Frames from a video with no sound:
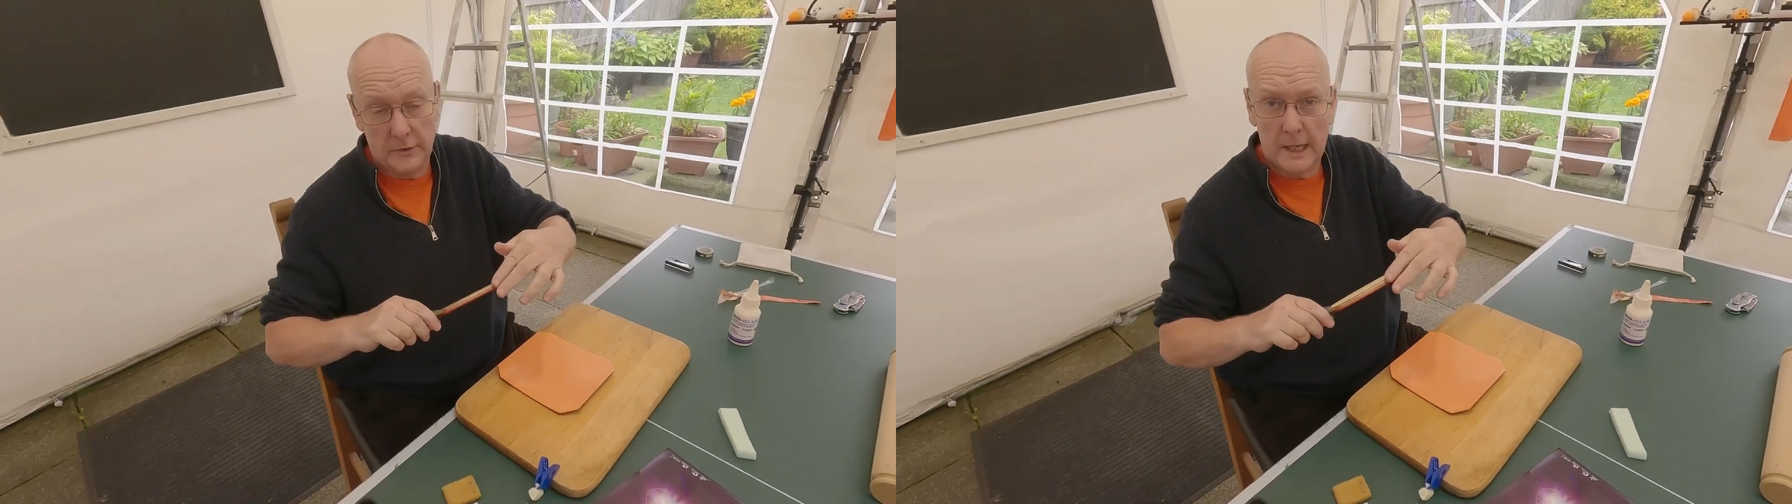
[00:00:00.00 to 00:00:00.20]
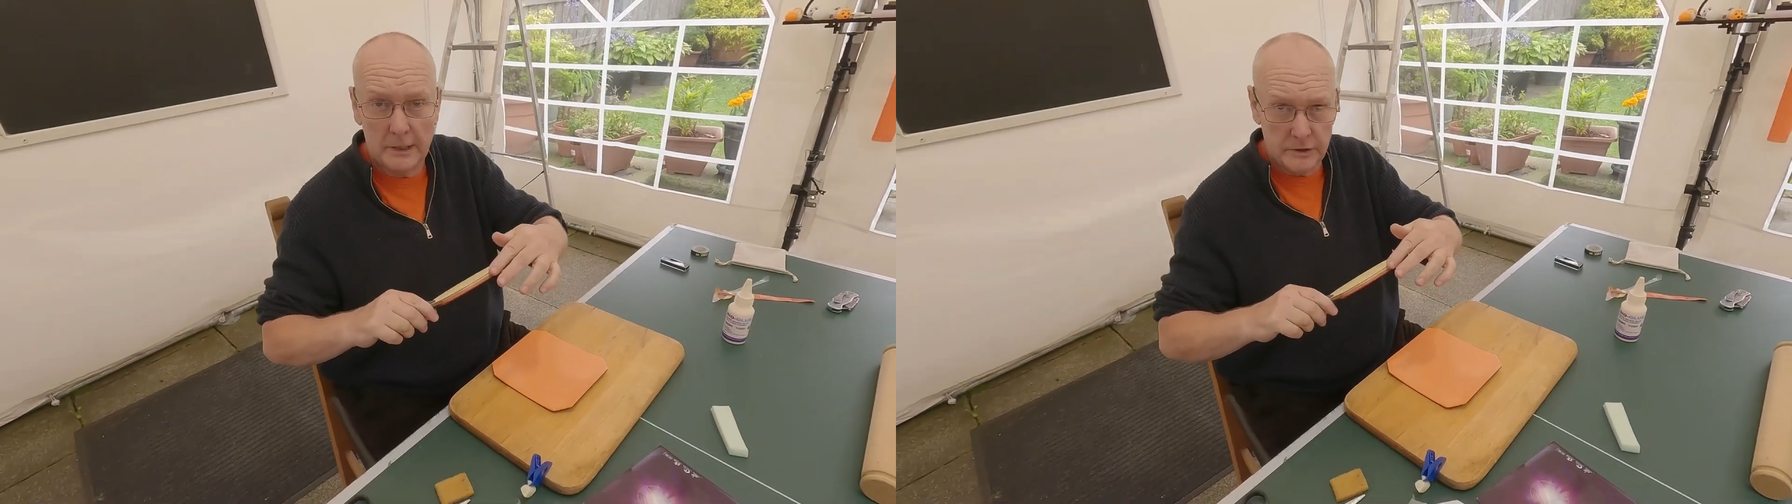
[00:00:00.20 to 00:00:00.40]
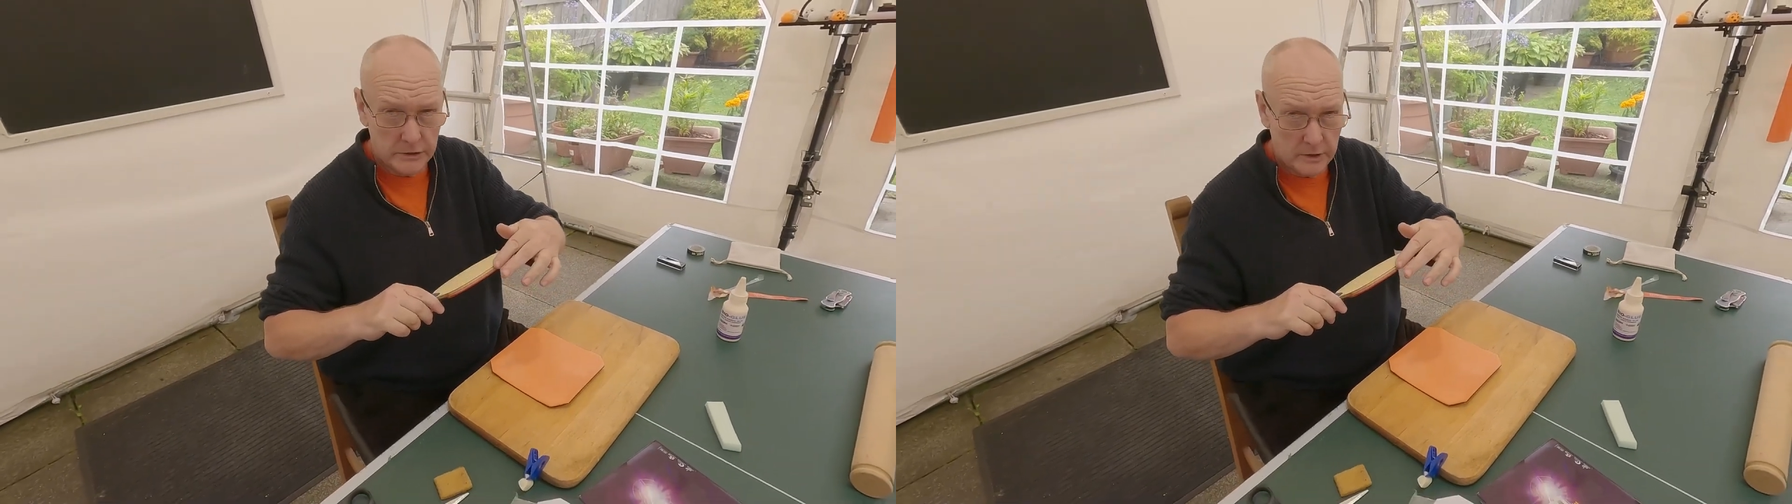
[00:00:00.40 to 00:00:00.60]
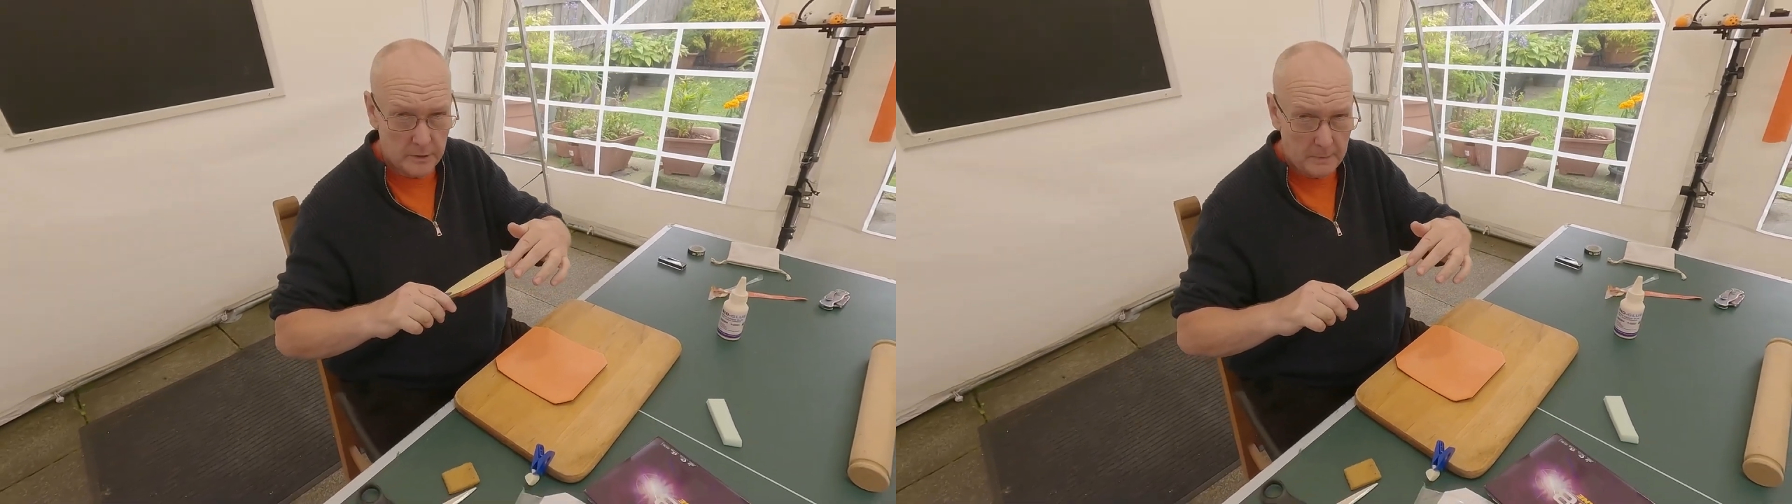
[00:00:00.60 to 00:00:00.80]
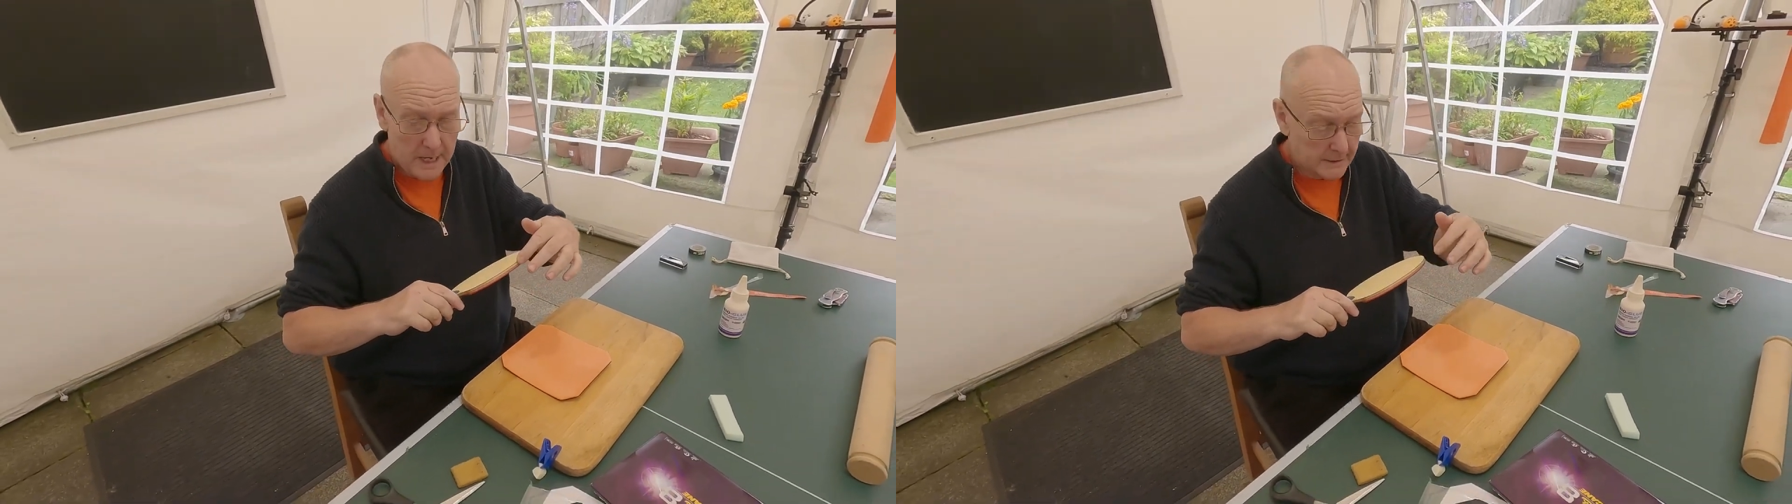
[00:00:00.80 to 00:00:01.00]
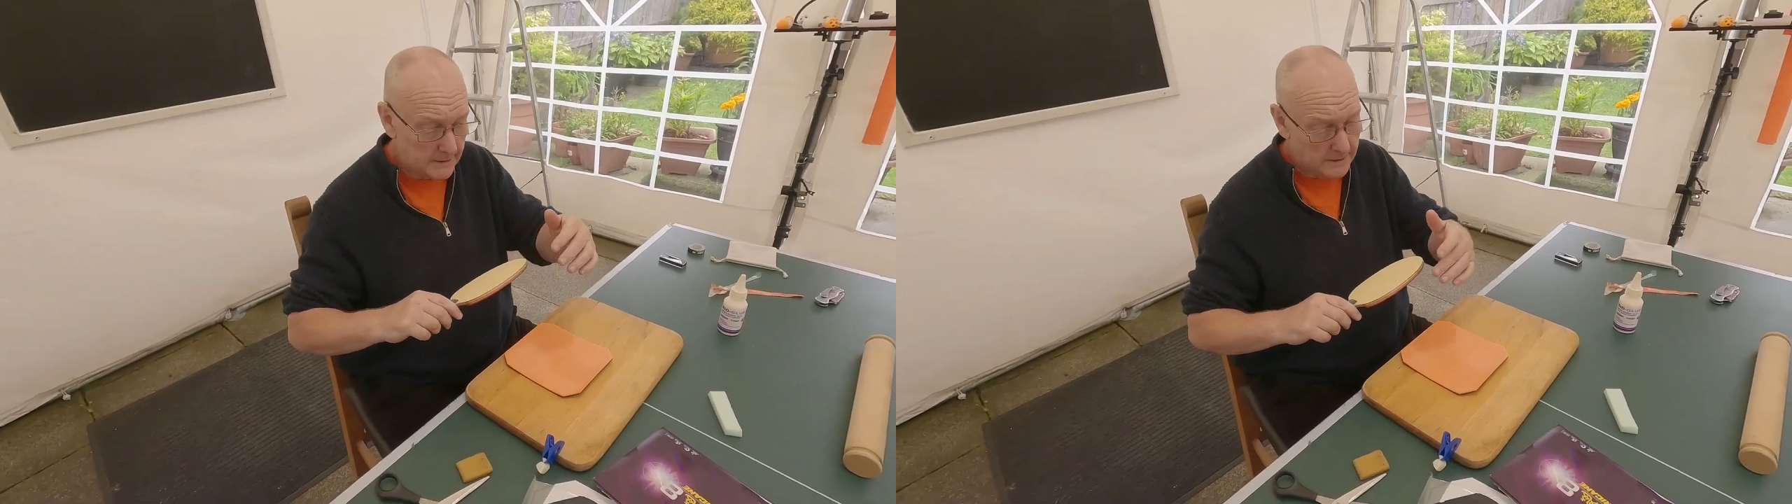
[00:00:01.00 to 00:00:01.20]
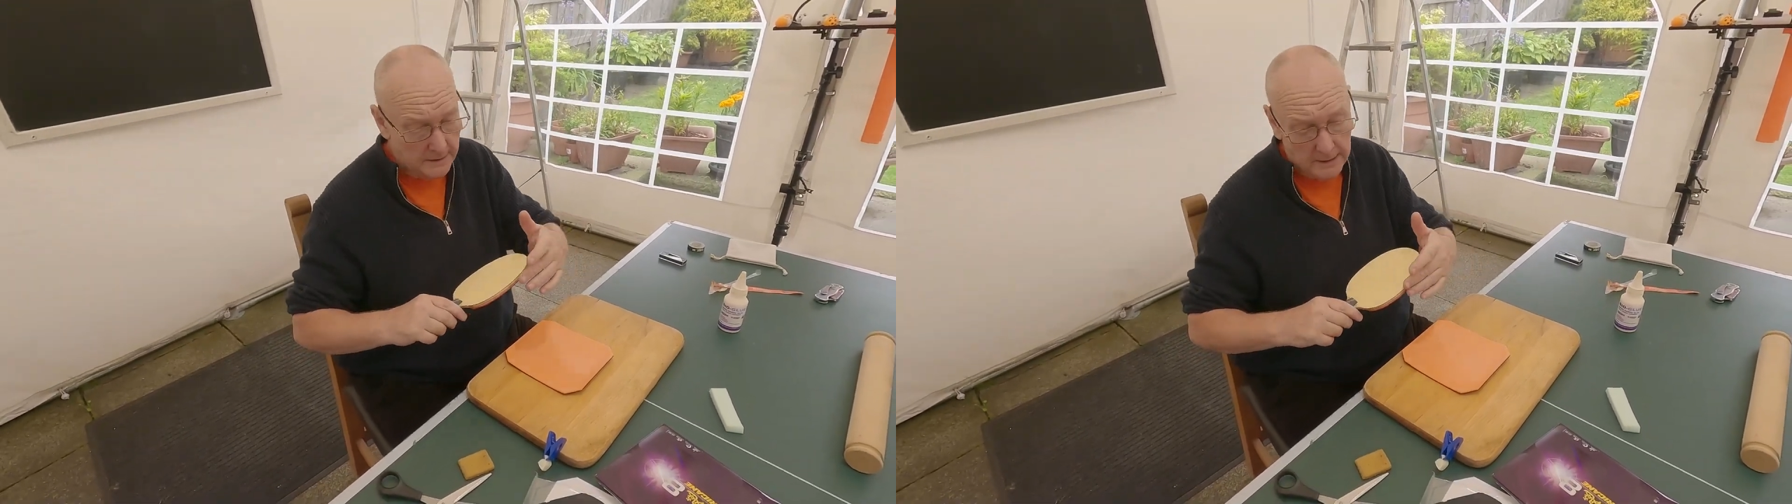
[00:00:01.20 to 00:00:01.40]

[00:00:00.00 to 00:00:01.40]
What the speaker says: the edges of the bat,